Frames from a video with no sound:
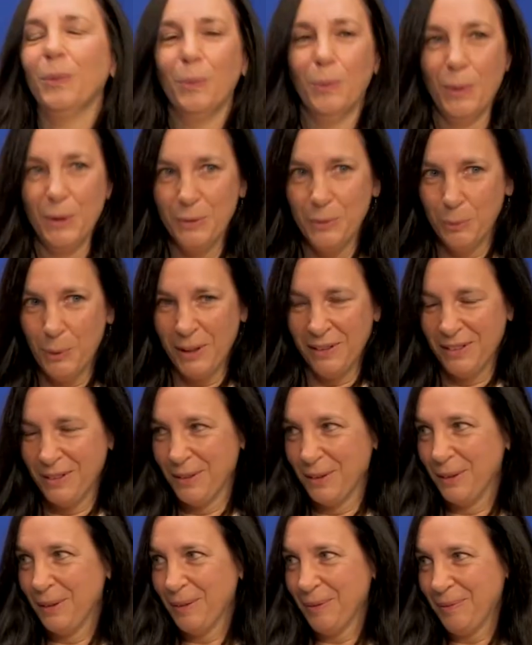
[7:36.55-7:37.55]
was
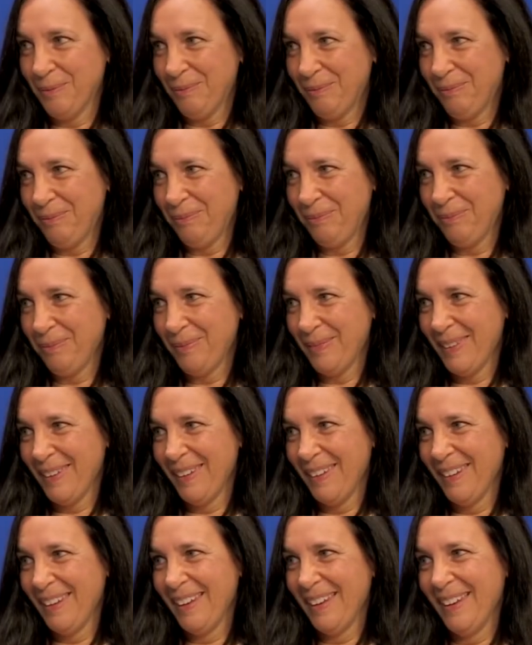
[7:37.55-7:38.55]
Windsor.
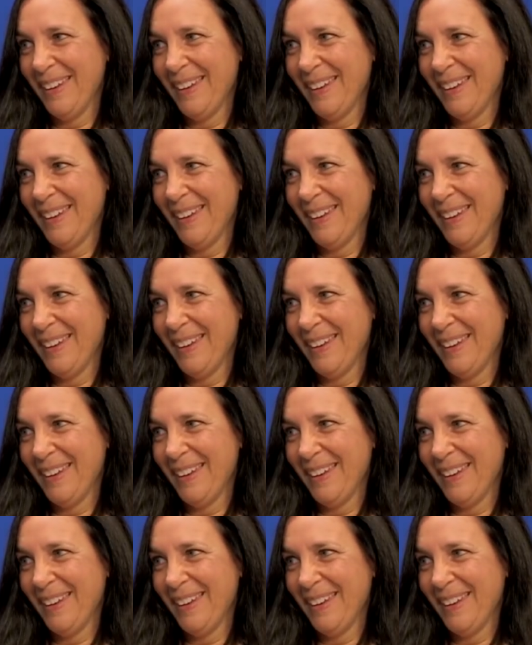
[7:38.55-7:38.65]
Oh.